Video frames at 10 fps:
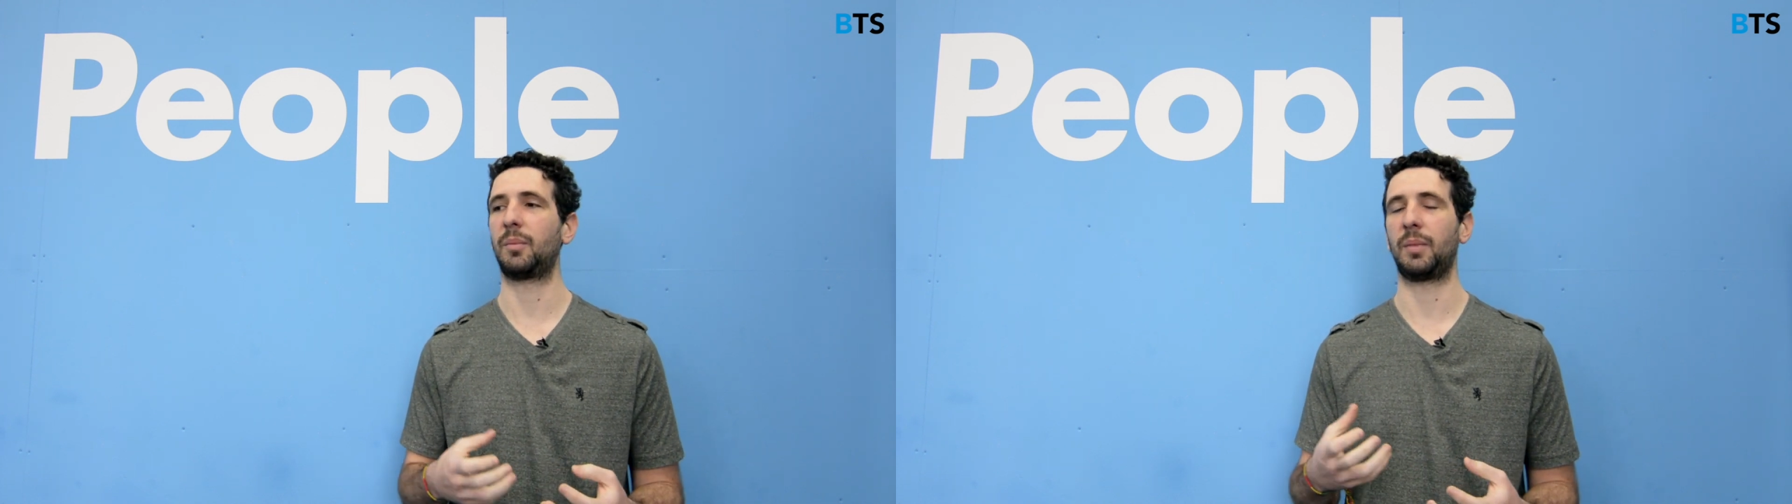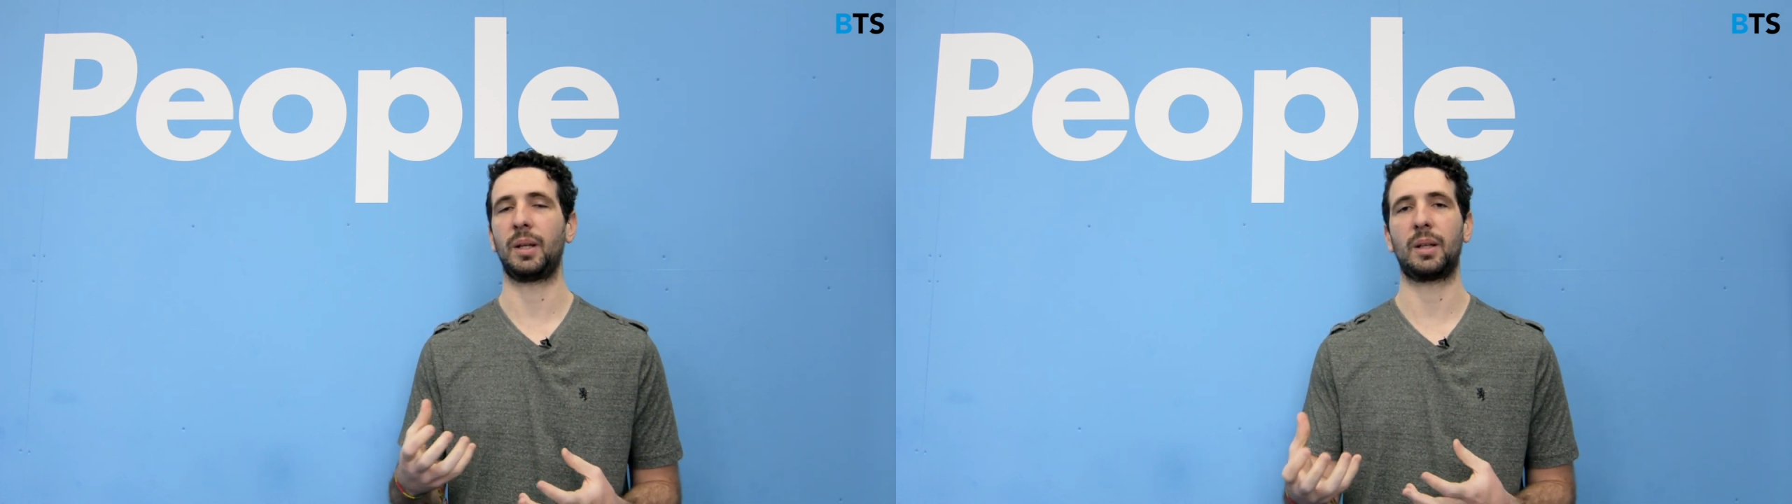
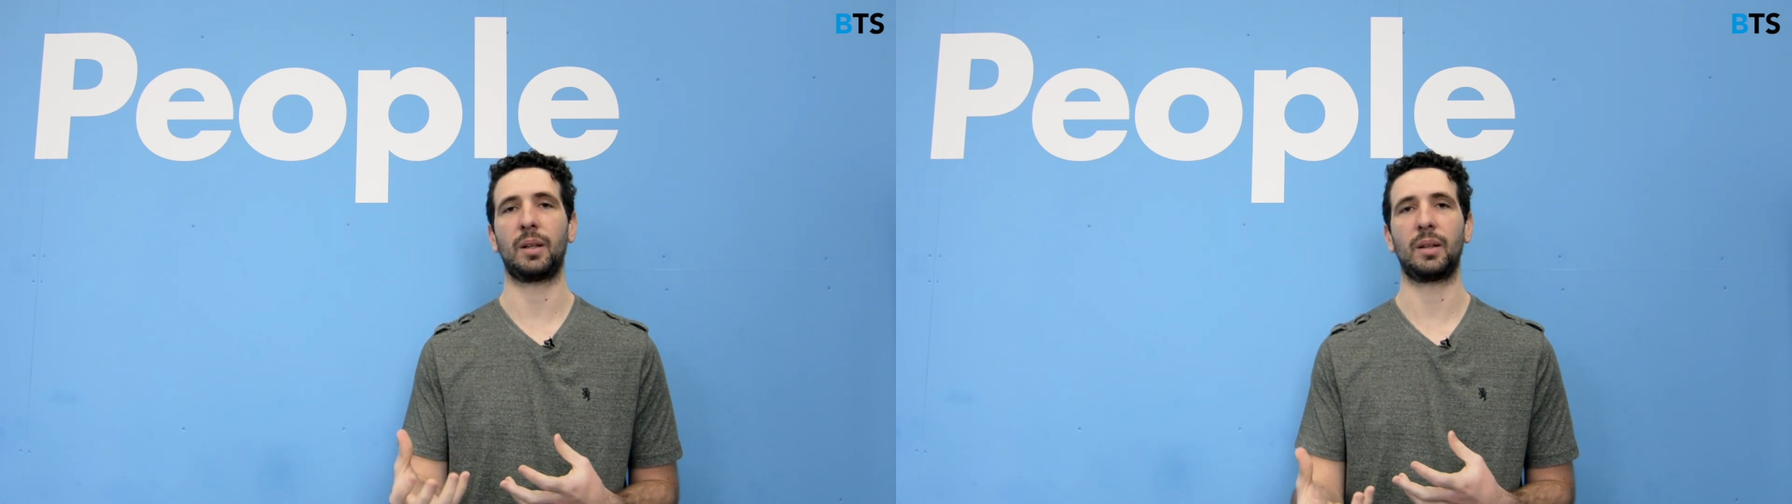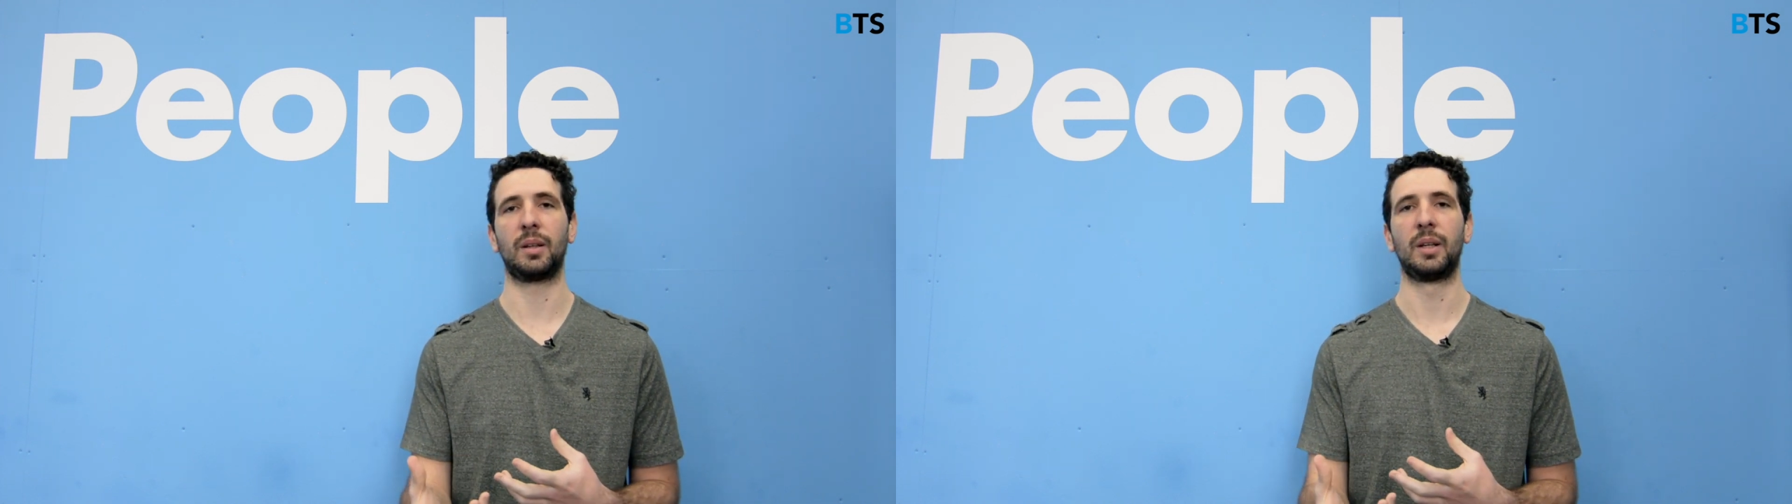and
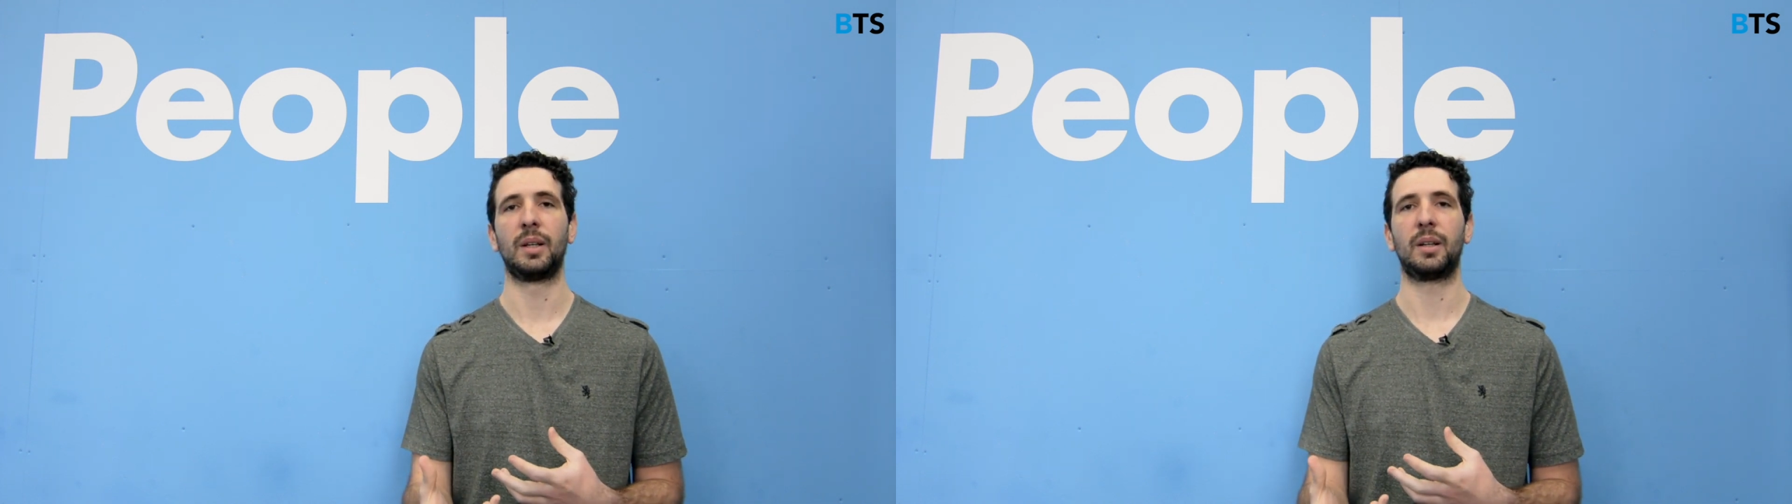making